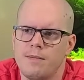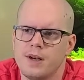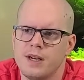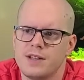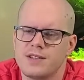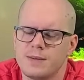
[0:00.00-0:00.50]

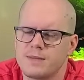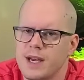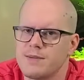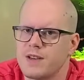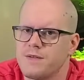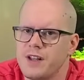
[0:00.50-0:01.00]
but
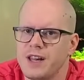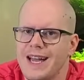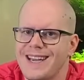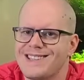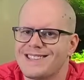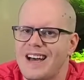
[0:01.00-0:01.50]
sometimes I feel
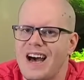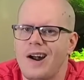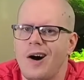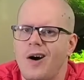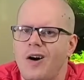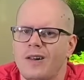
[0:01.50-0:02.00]
like it's not
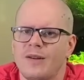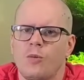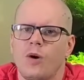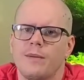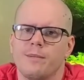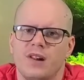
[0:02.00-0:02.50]
all in
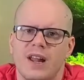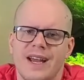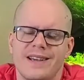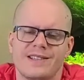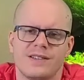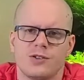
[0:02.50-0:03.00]
one
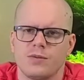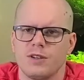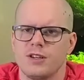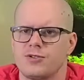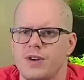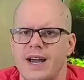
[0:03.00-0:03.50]
place. And so I'm
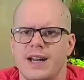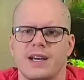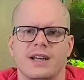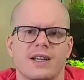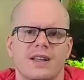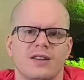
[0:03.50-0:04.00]
going to try
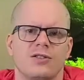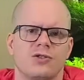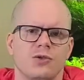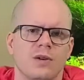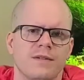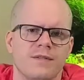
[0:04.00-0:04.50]
to
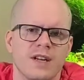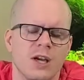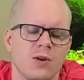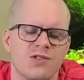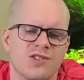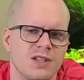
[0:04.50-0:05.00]
do a
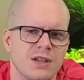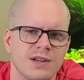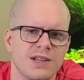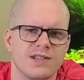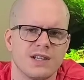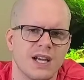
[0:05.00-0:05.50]
video
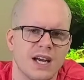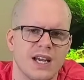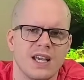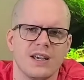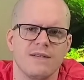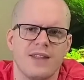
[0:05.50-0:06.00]
series to kind of
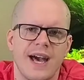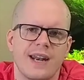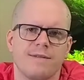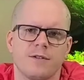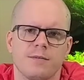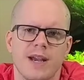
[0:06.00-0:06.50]
give that
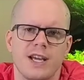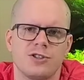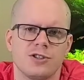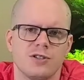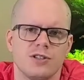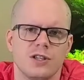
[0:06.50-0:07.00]

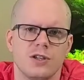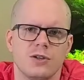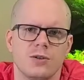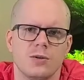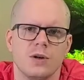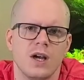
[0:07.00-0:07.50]
information to
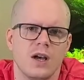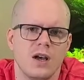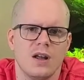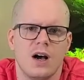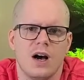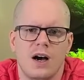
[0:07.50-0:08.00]
you.
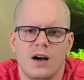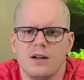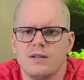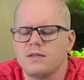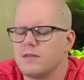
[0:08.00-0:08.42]
Uh,